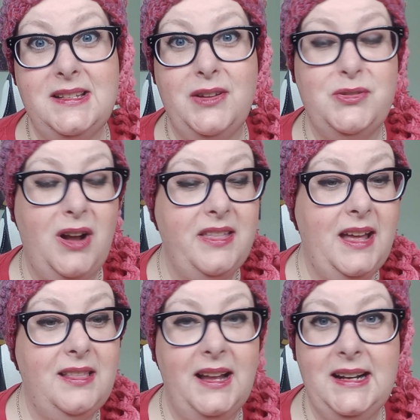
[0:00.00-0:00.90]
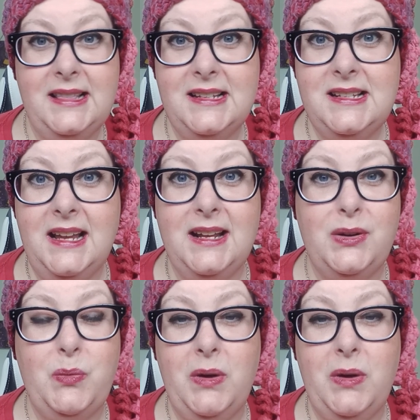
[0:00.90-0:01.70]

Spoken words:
So draw that line in the sand.